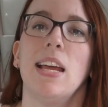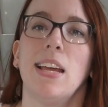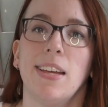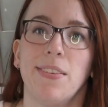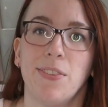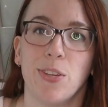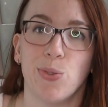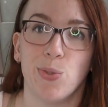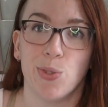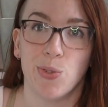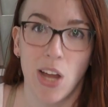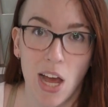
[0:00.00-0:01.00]
If you
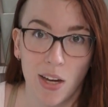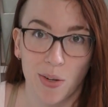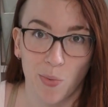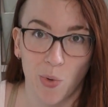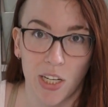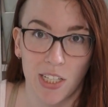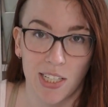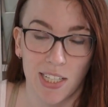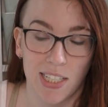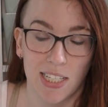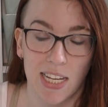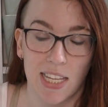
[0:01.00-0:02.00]
do not want
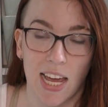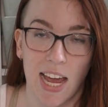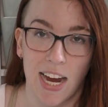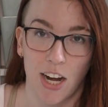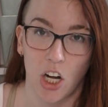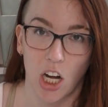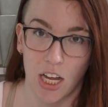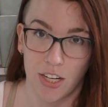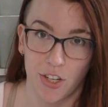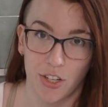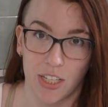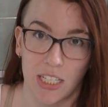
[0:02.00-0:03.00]
to see the hair
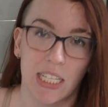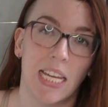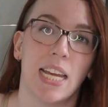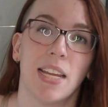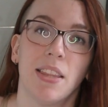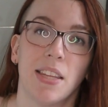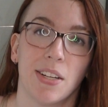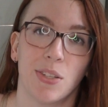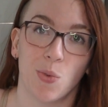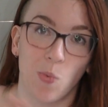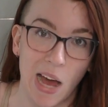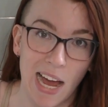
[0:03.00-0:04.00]
under the skin,
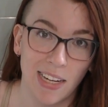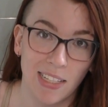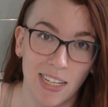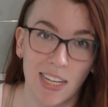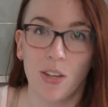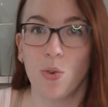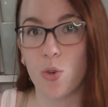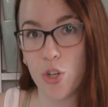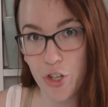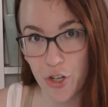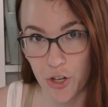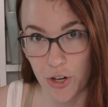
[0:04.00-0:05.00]
there's waxing or
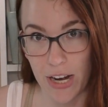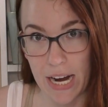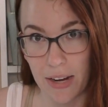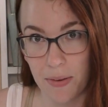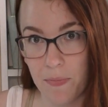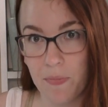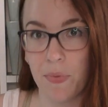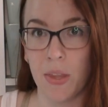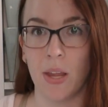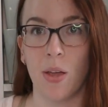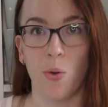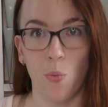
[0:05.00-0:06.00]
sugaring.
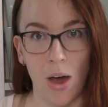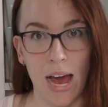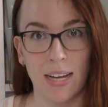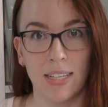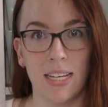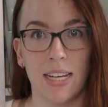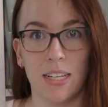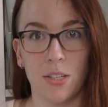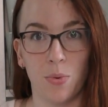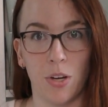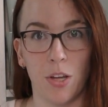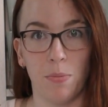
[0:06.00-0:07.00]
Waxing
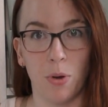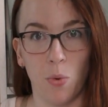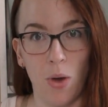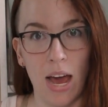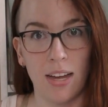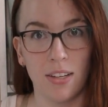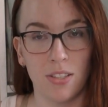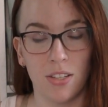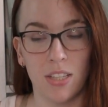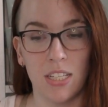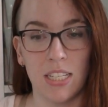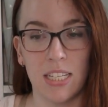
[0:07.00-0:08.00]
is where you put a wax
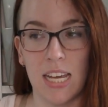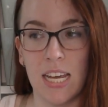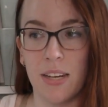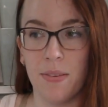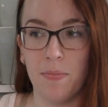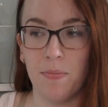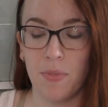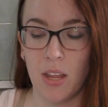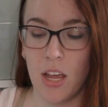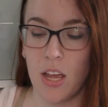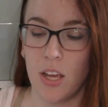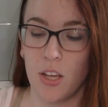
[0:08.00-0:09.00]
on the skin,
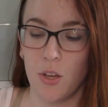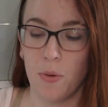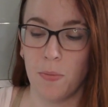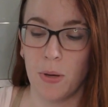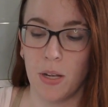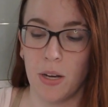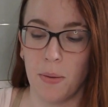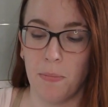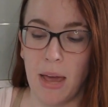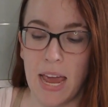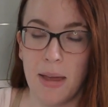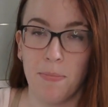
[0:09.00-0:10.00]
you put a
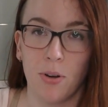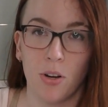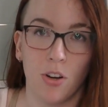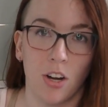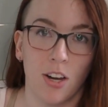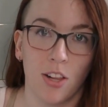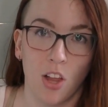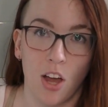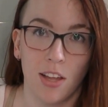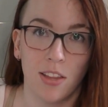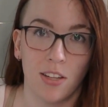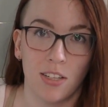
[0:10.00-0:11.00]
paper or a
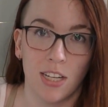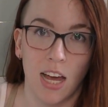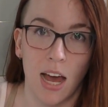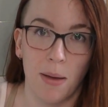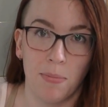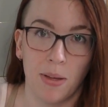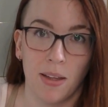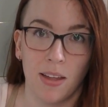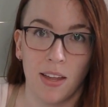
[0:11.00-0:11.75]
cloth on top,